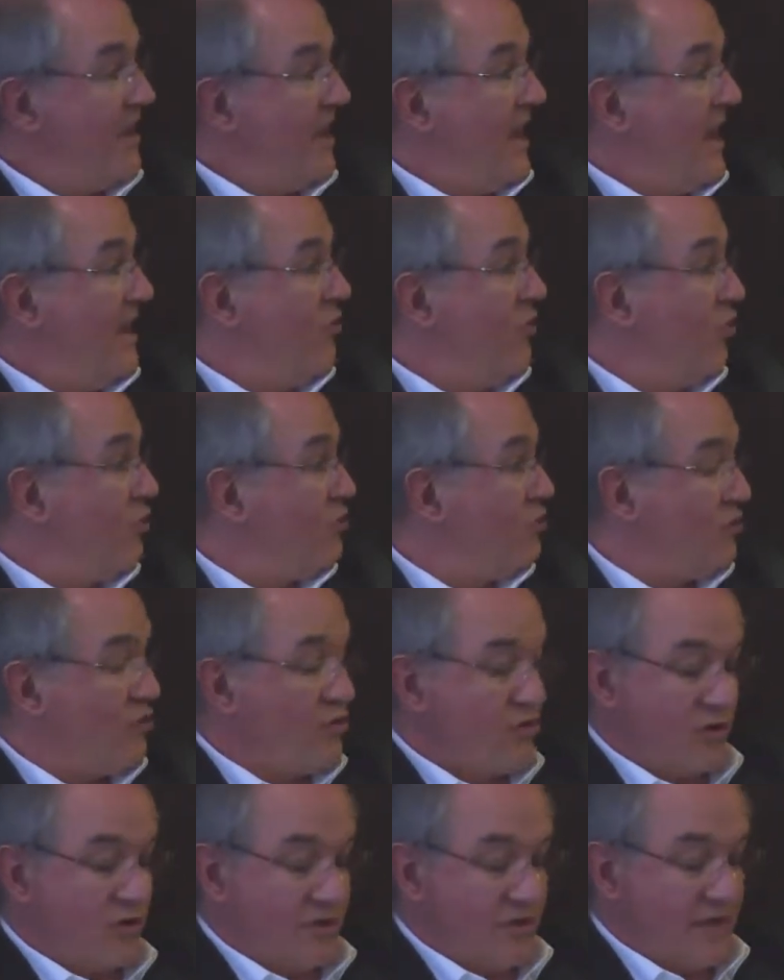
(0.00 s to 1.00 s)
And all
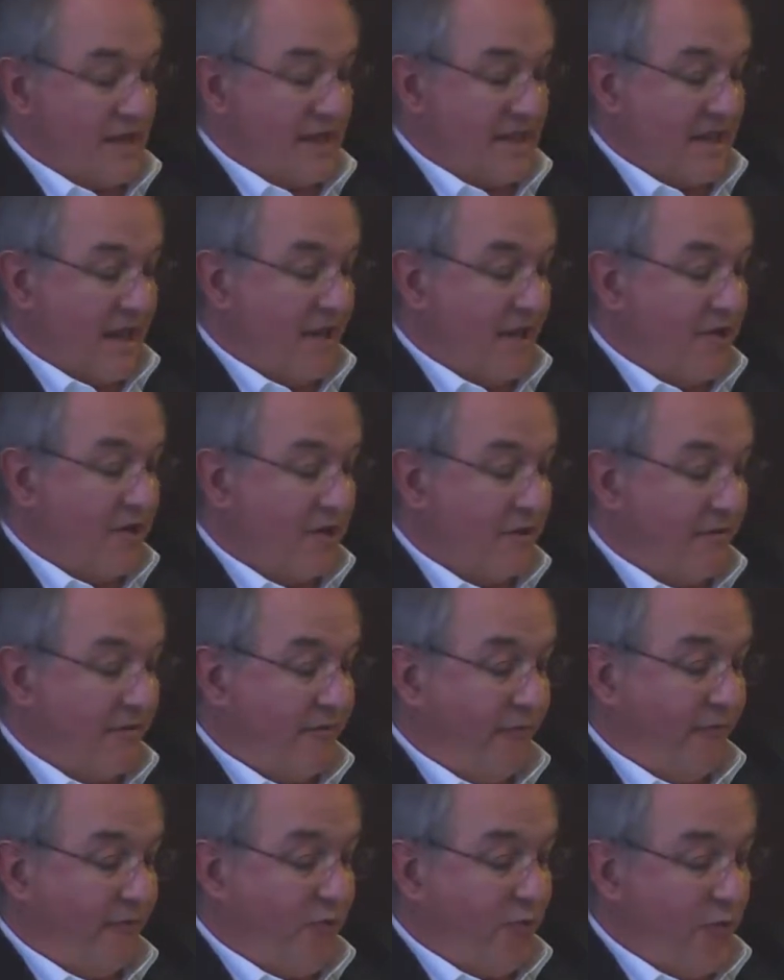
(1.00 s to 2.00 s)
those that are not
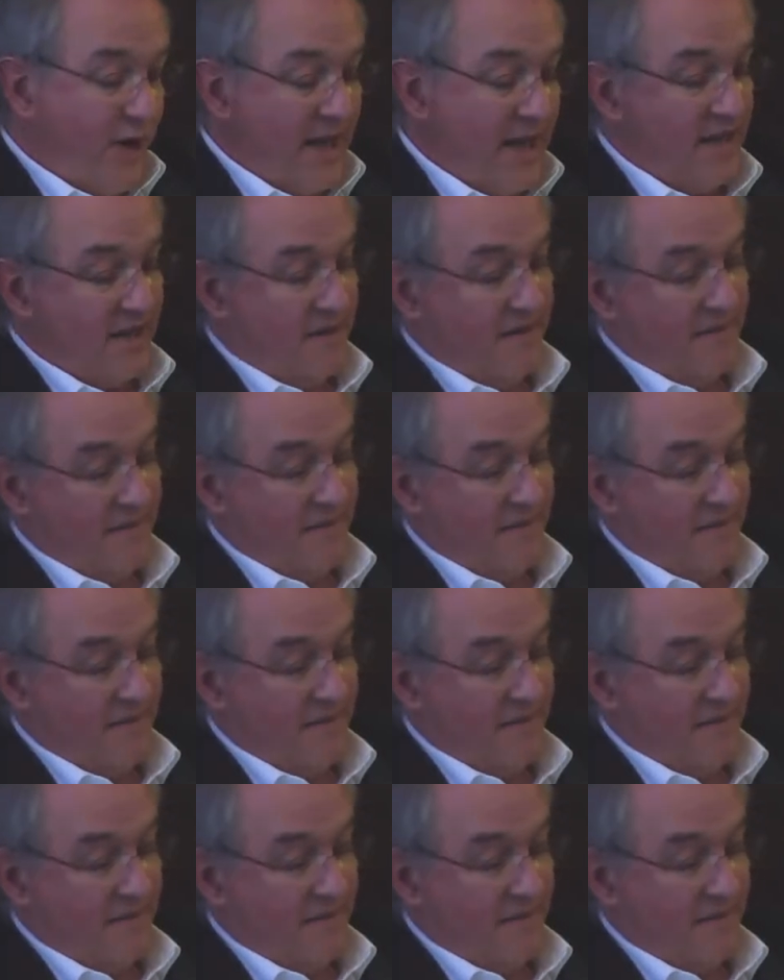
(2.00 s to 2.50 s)
free